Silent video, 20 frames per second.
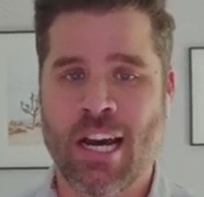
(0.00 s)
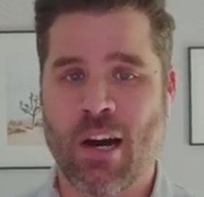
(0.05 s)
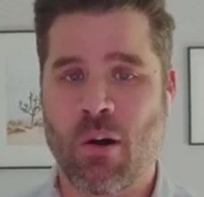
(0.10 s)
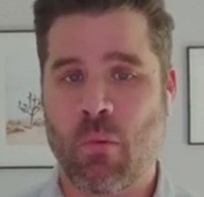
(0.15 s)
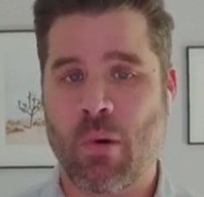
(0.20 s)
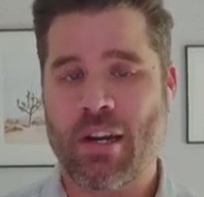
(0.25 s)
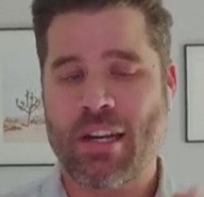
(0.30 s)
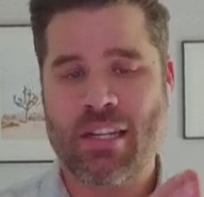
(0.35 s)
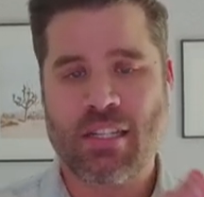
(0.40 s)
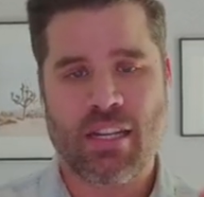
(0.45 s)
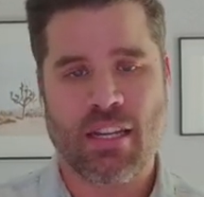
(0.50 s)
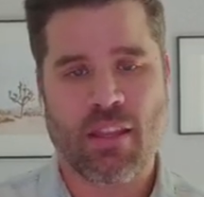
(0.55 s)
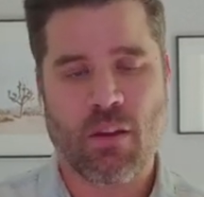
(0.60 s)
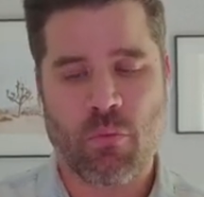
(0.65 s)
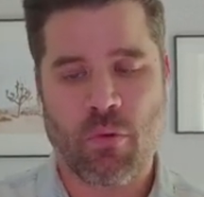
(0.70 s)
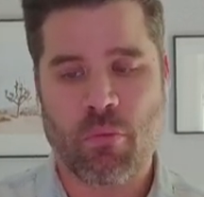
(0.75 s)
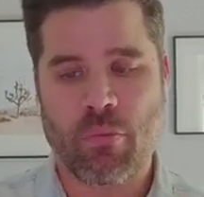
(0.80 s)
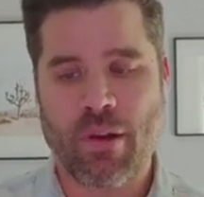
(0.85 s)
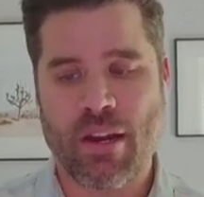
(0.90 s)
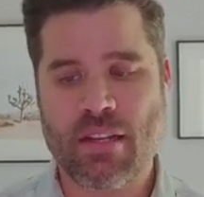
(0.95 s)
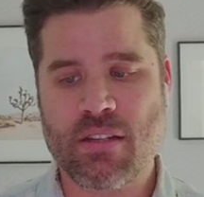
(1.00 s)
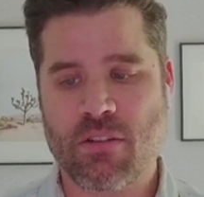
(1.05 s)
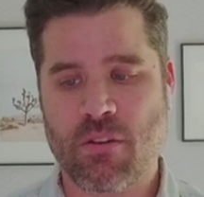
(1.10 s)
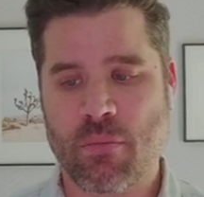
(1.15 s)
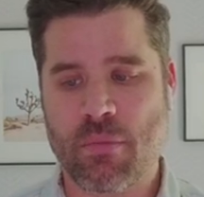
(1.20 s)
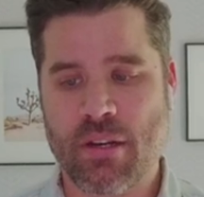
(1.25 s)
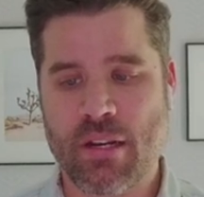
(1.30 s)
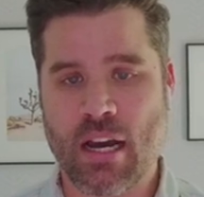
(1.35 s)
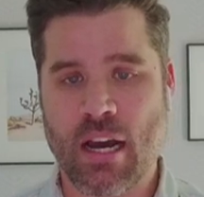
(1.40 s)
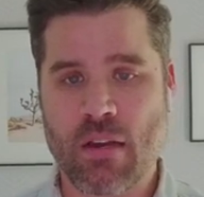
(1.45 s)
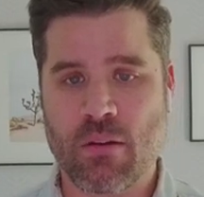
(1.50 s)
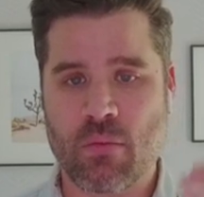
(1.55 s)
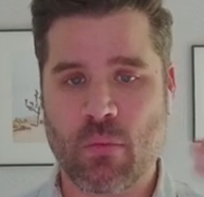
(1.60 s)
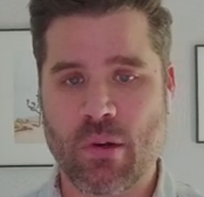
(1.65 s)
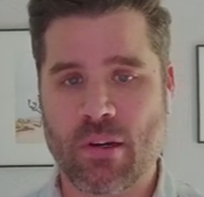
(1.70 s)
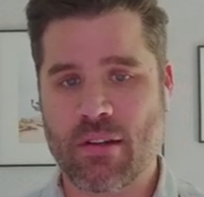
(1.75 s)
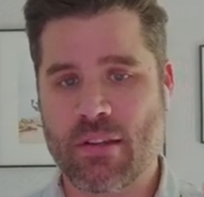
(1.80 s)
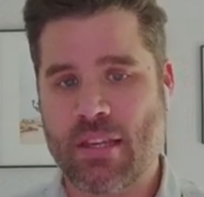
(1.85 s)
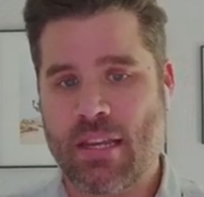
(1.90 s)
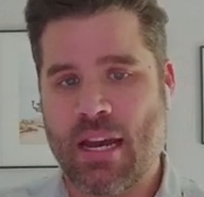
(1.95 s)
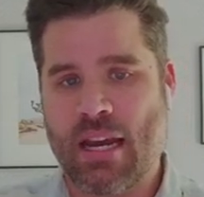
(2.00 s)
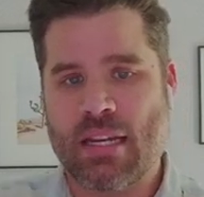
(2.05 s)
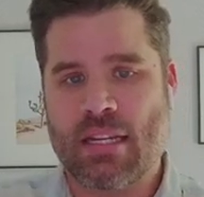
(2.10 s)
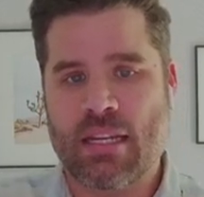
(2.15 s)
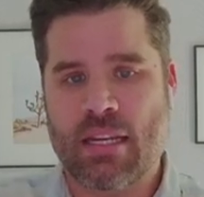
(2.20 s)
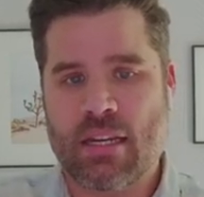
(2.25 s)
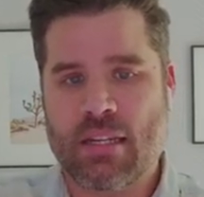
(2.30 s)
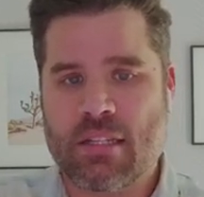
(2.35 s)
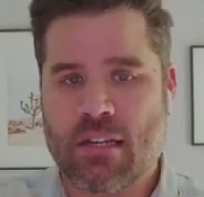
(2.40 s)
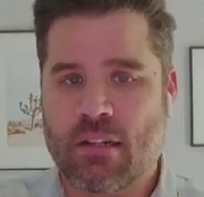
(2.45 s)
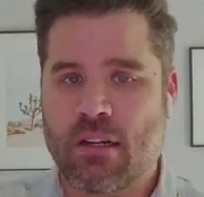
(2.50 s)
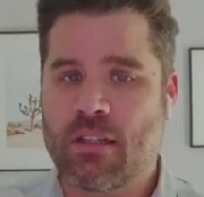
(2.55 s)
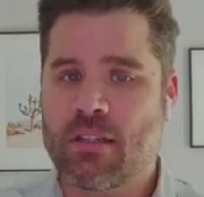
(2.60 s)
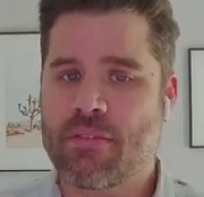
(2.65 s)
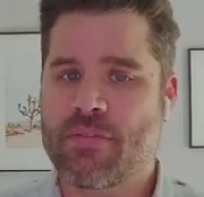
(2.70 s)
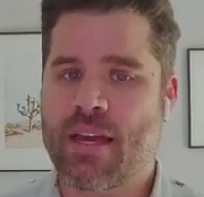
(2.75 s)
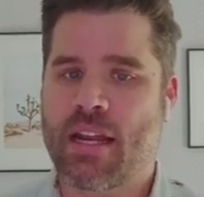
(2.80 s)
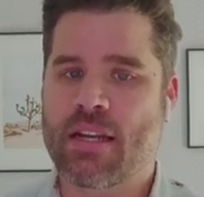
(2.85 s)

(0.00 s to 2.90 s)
What is it that we're brainstorming on? What are the ideas? And all